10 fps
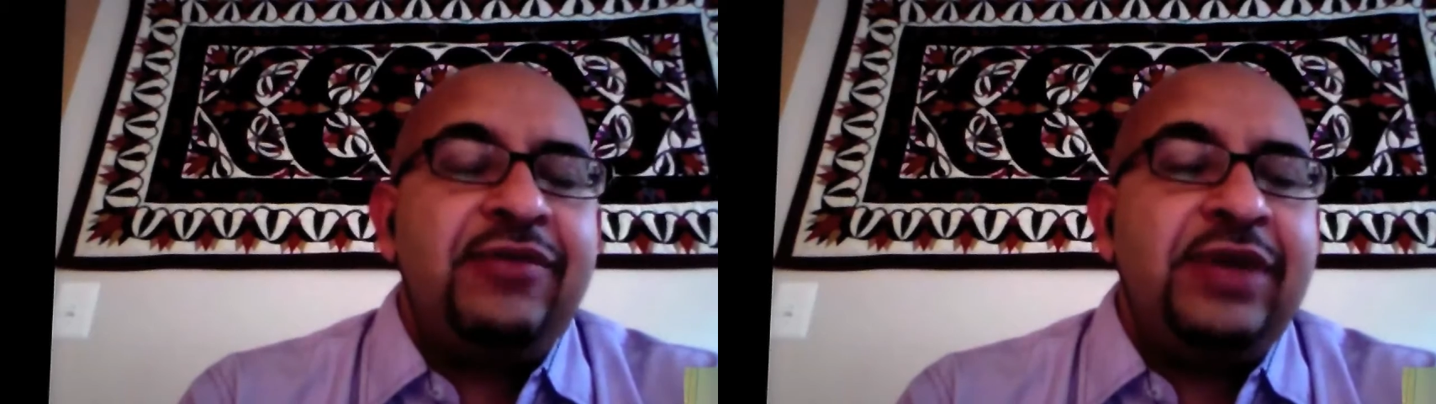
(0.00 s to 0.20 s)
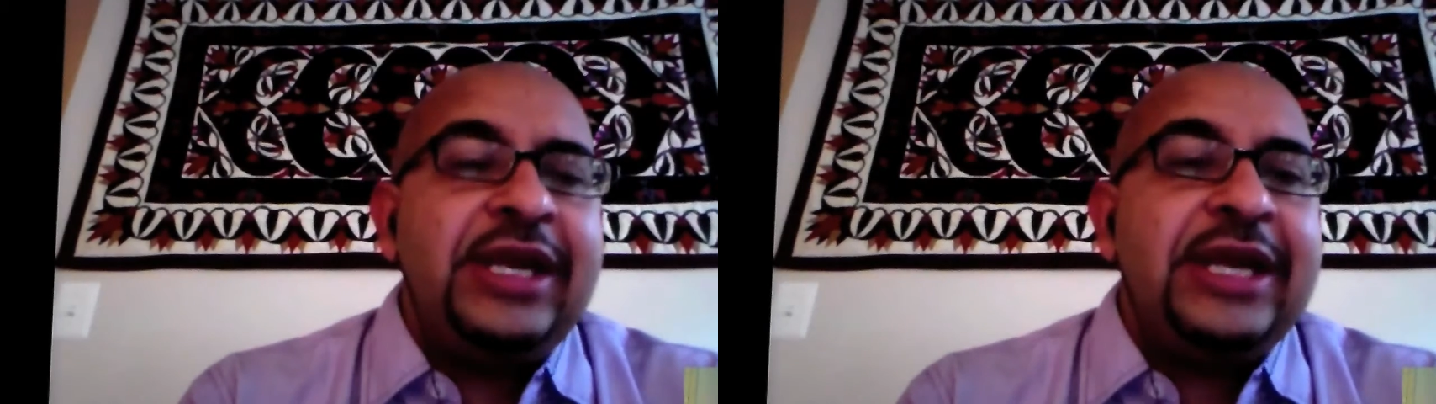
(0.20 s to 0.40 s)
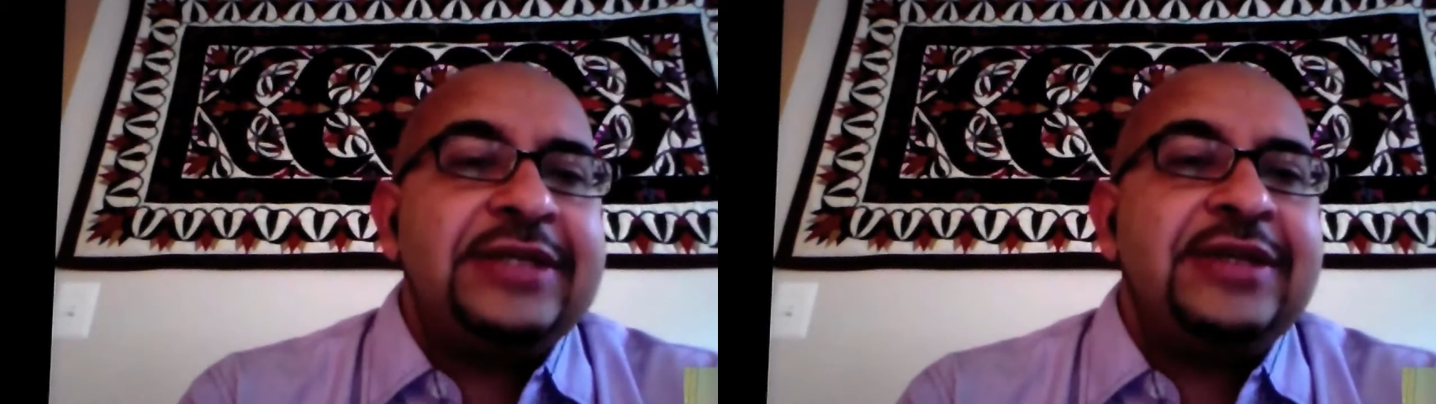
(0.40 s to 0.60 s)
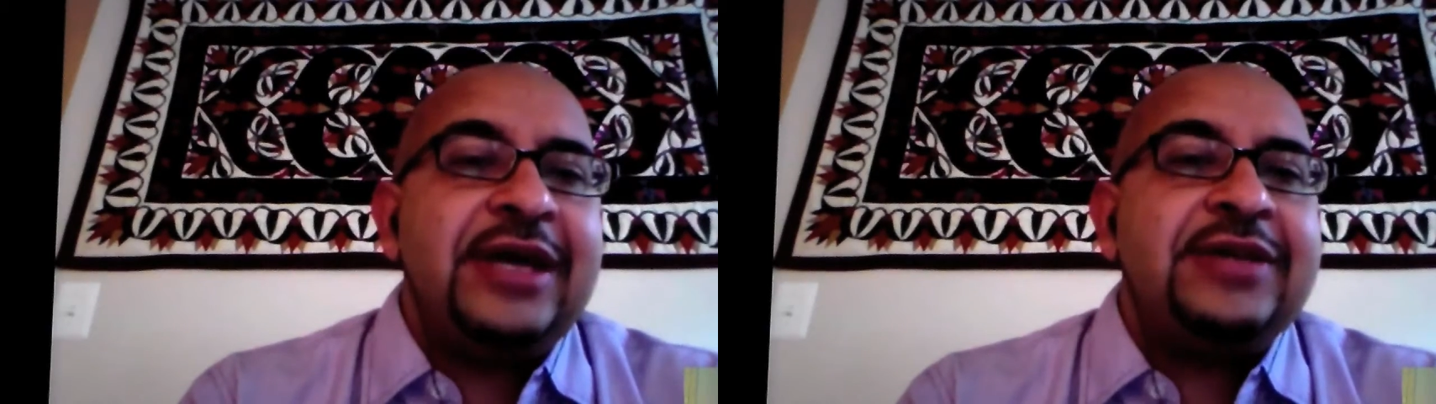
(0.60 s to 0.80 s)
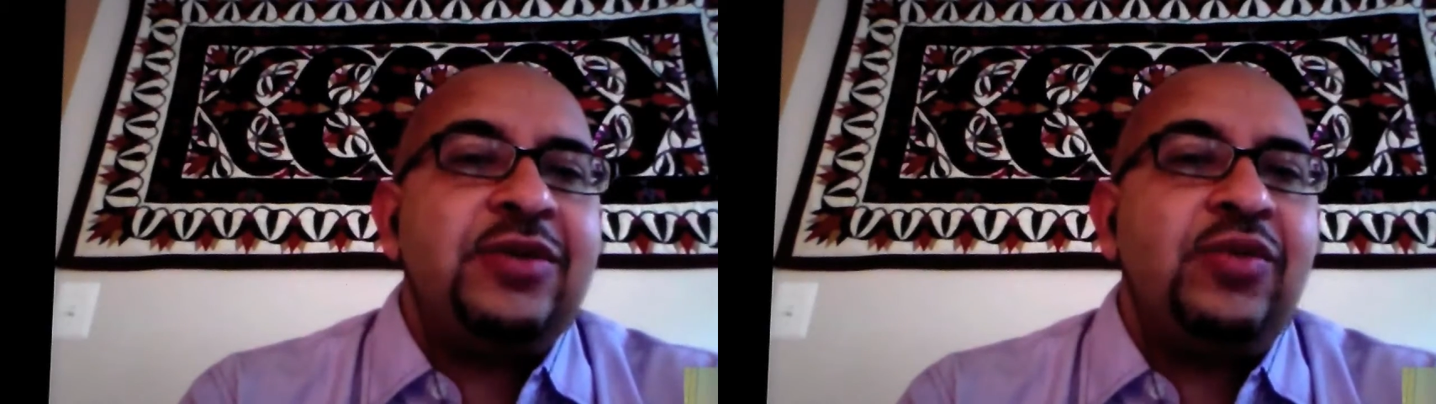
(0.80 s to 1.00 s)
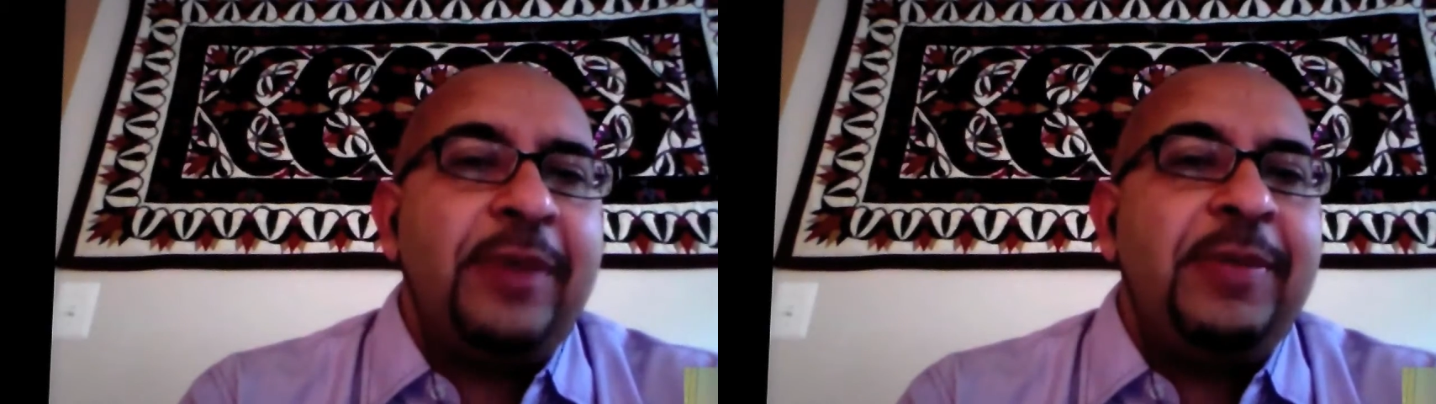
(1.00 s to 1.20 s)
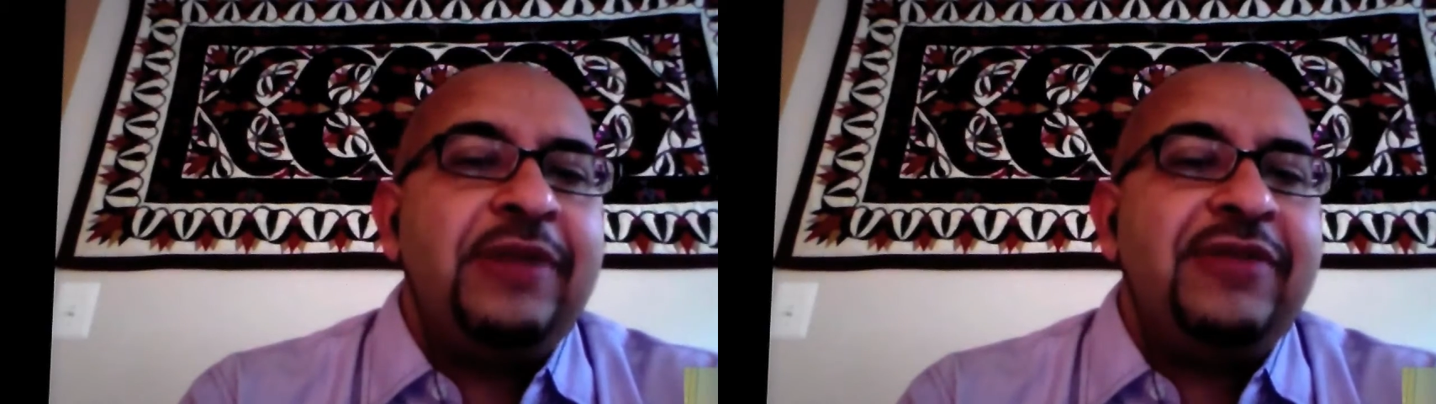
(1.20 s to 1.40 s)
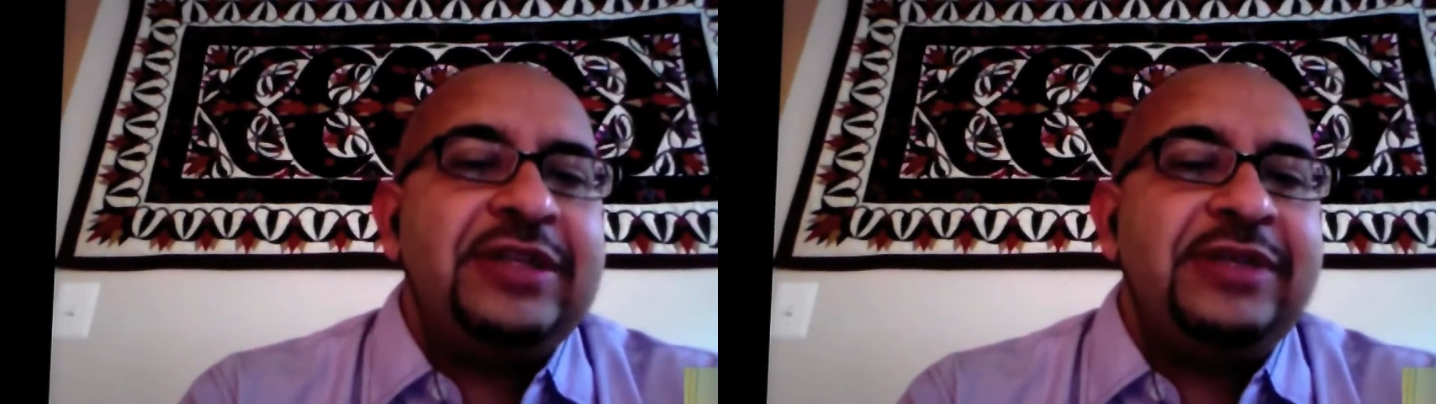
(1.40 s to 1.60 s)
really as a
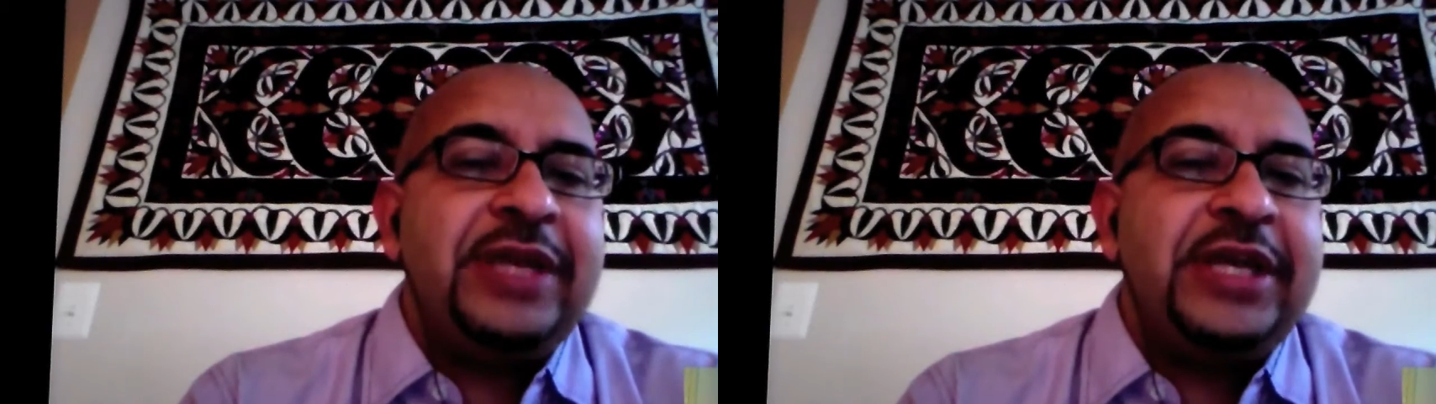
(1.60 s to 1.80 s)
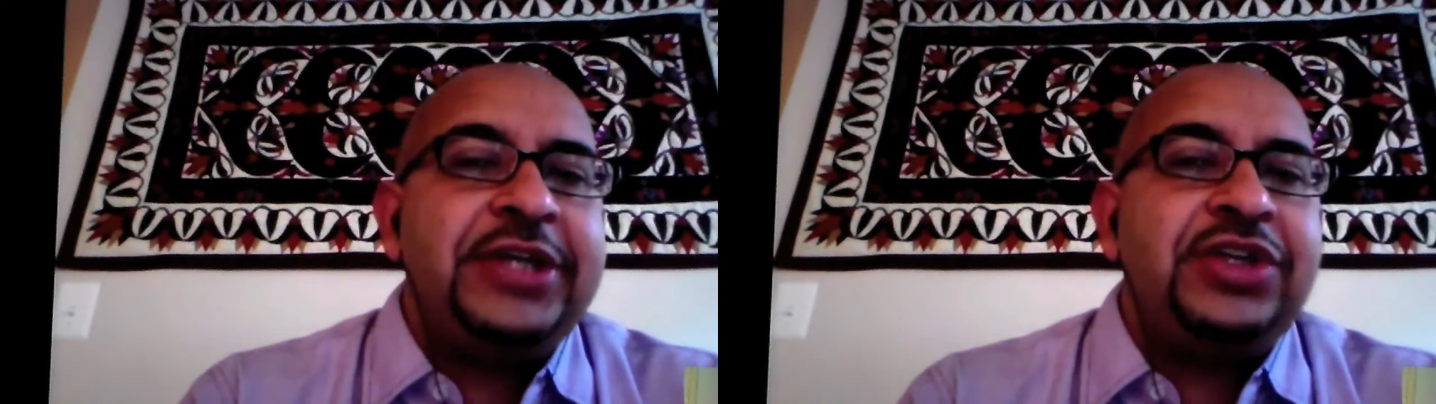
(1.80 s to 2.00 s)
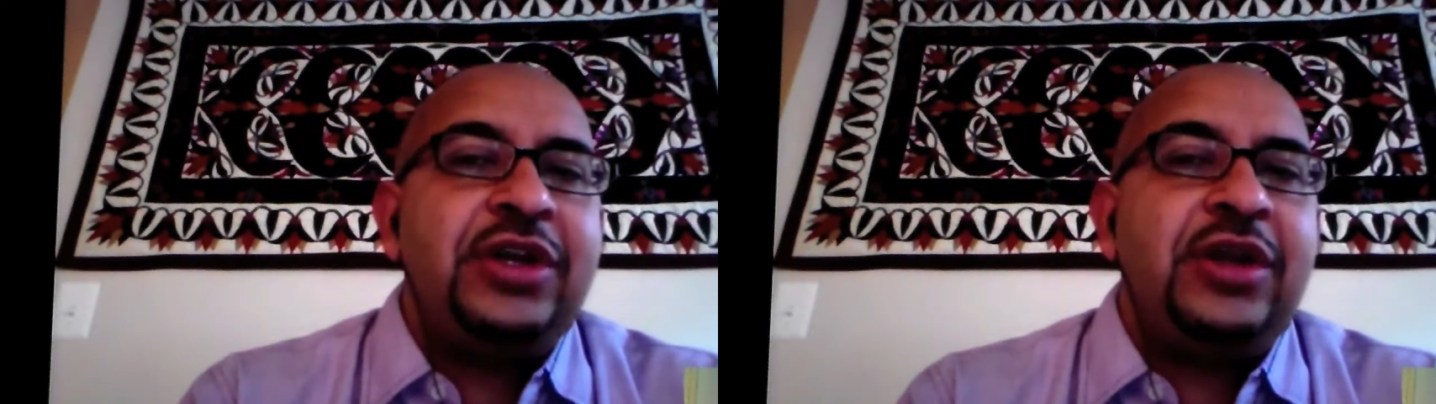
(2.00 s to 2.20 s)
weapon of intimidation